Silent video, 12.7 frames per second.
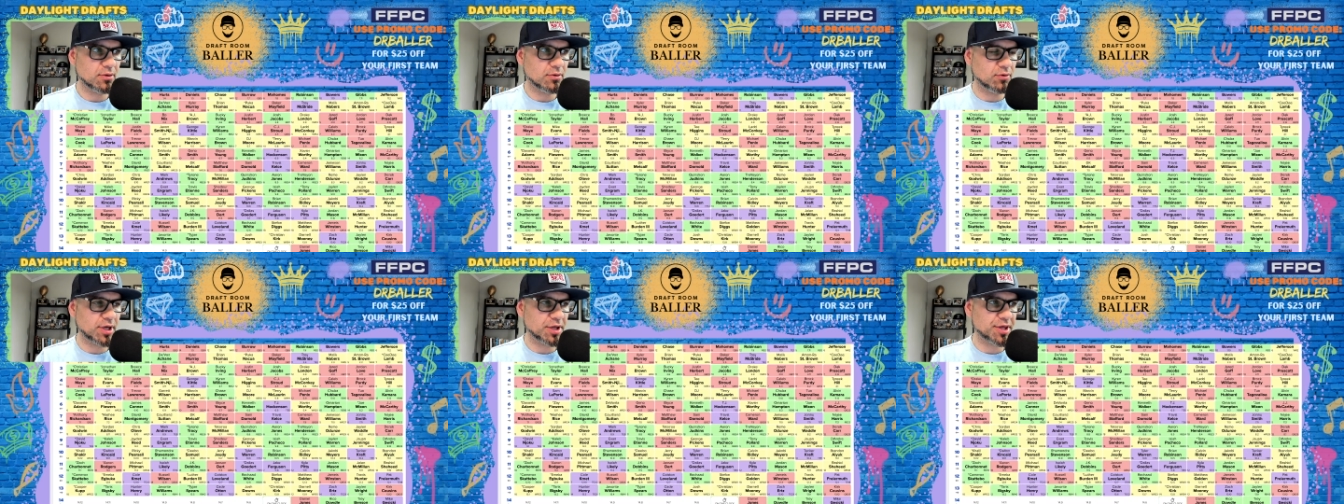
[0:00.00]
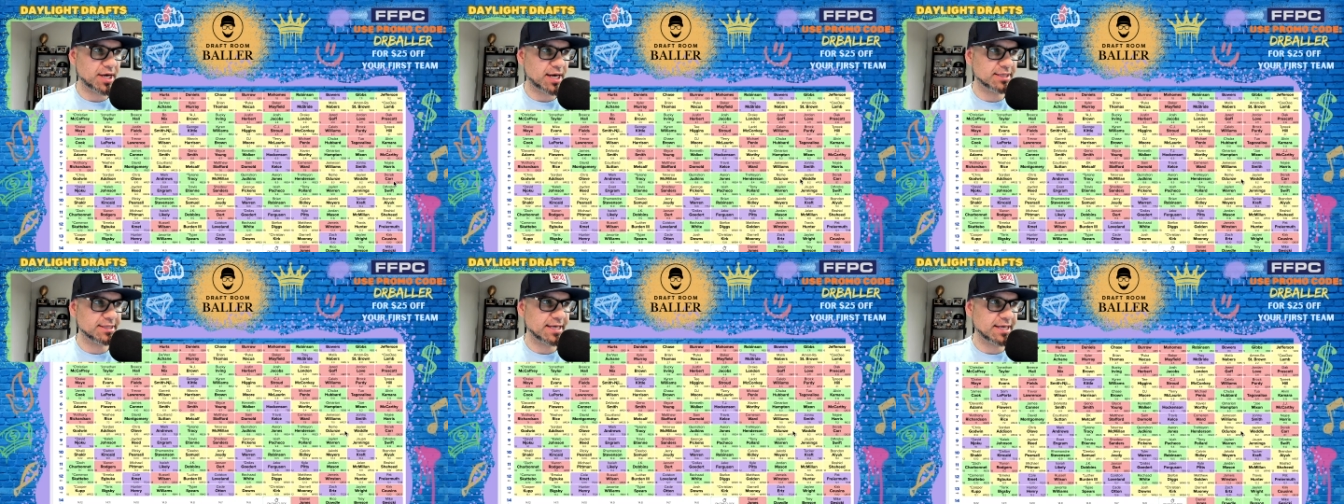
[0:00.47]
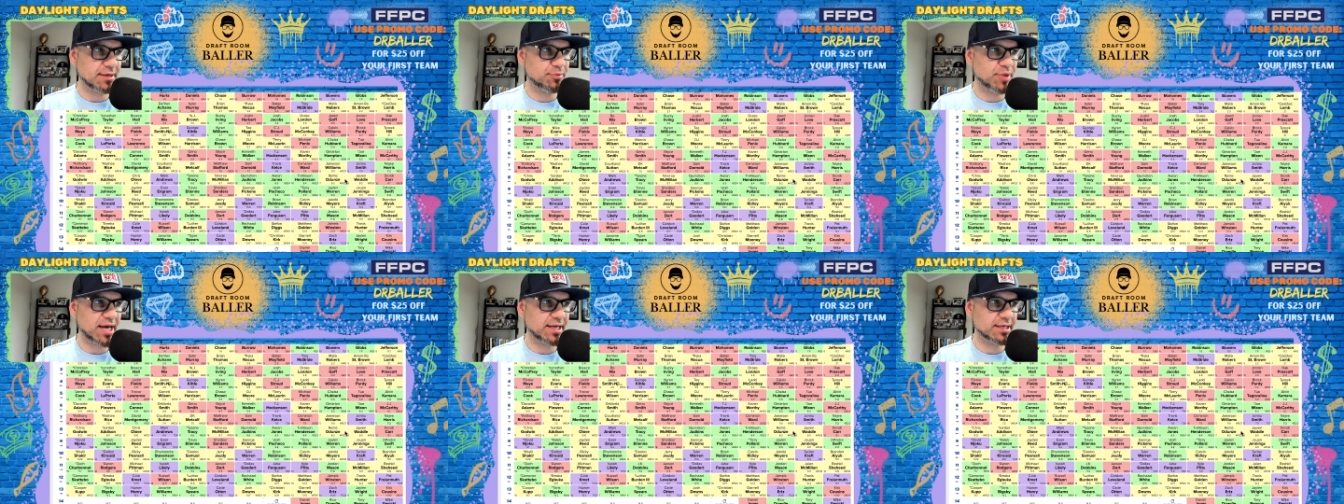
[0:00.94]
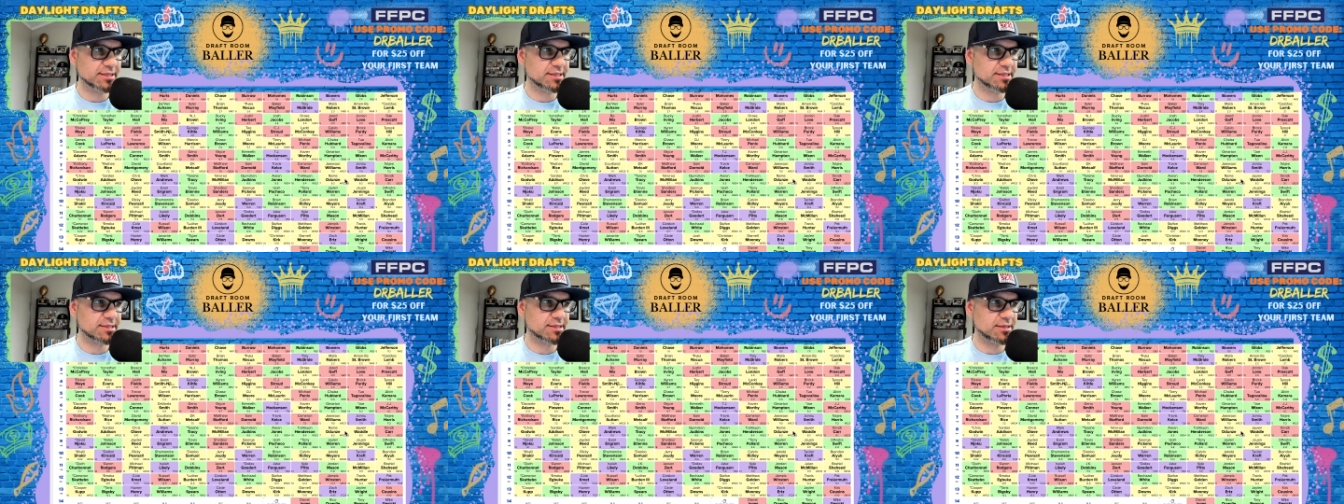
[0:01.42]
with taking
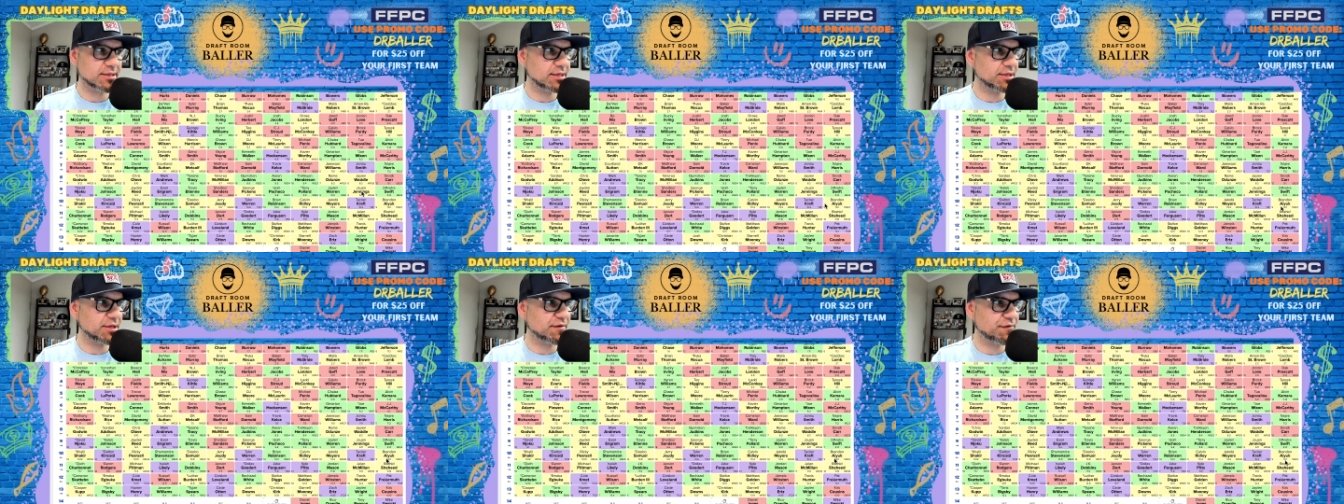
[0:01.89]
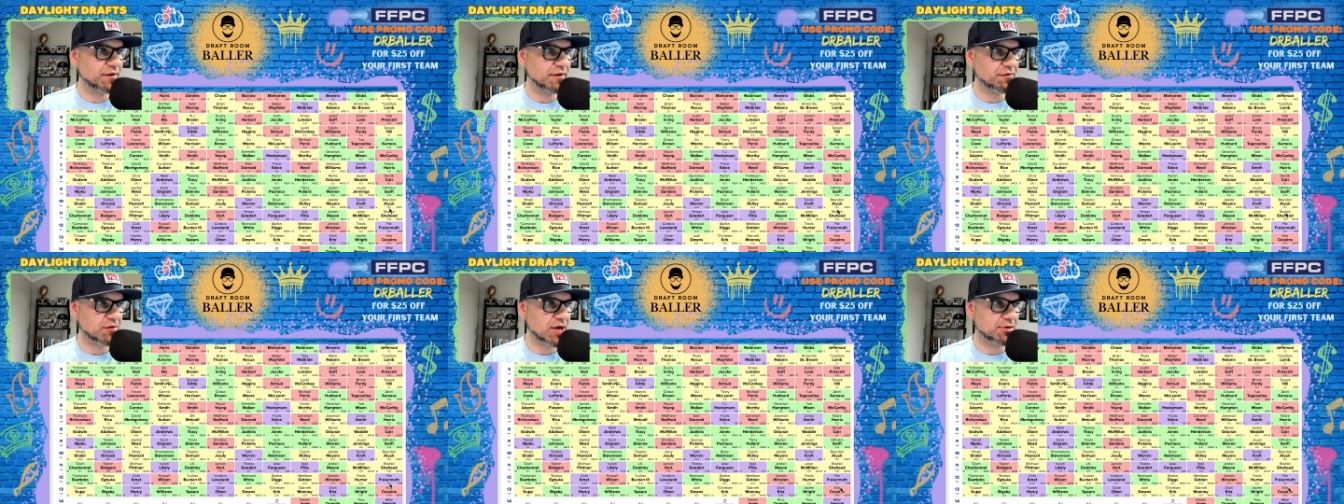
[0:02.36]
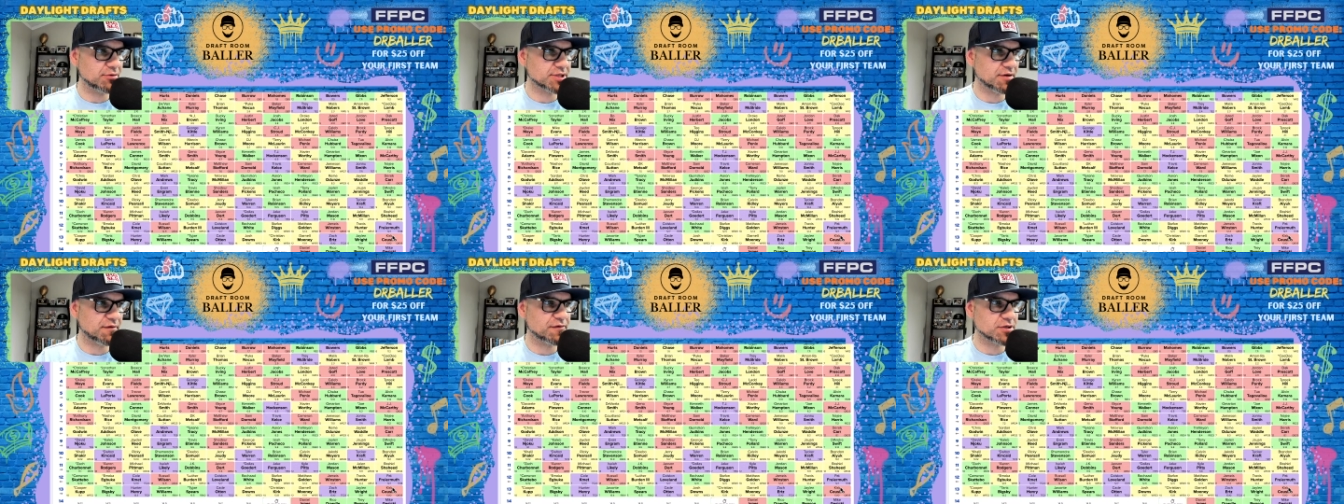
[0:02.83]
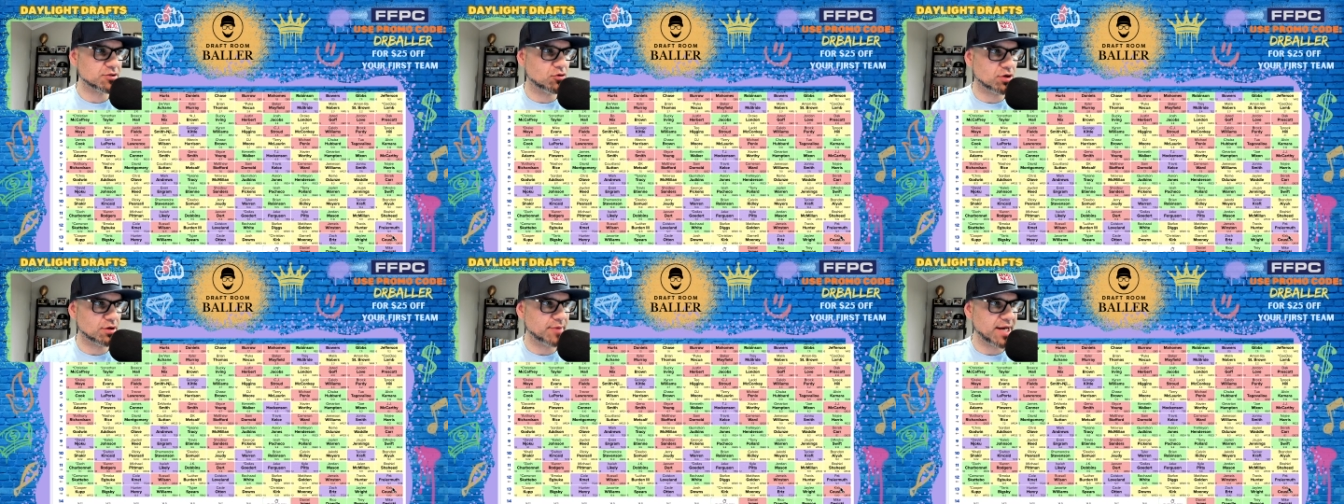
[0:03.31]
Penix in the 5th round was our first
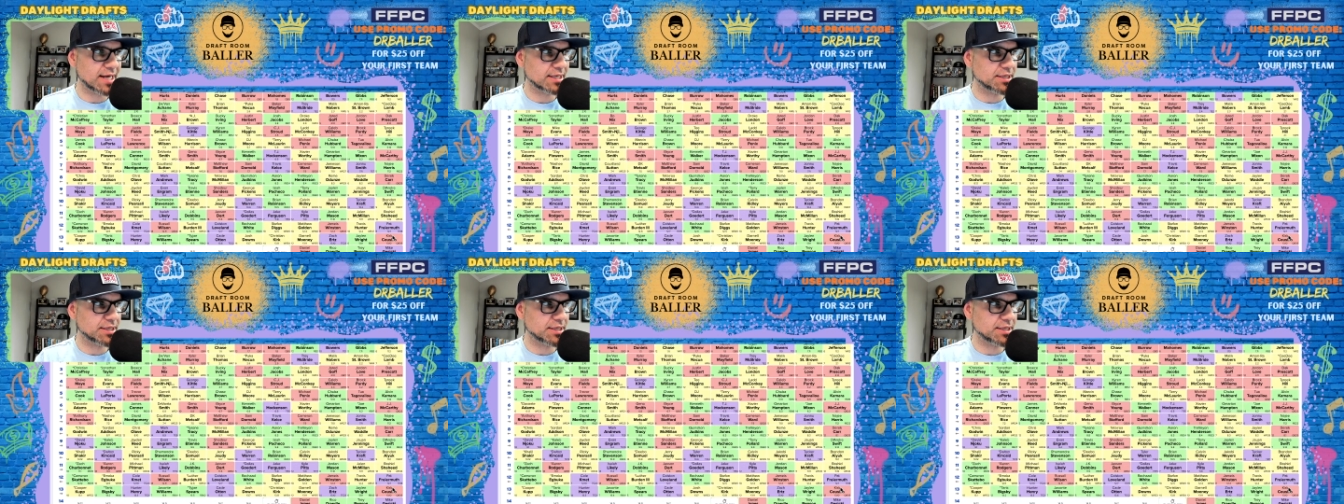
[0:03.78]
quarterback.